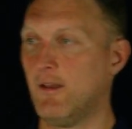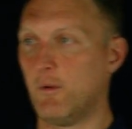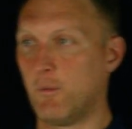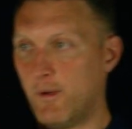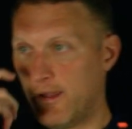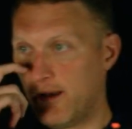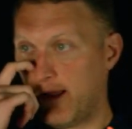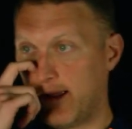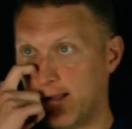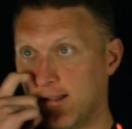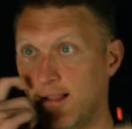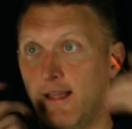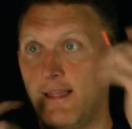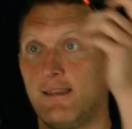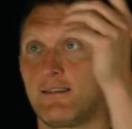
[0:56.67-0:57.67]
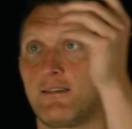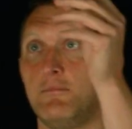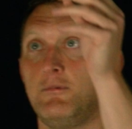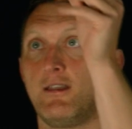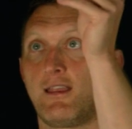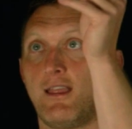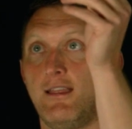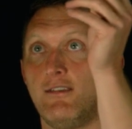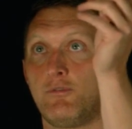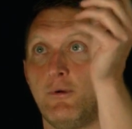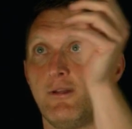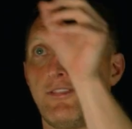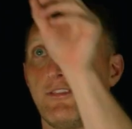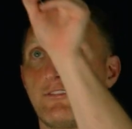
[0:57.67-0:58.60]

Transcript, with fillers: when a client communicates with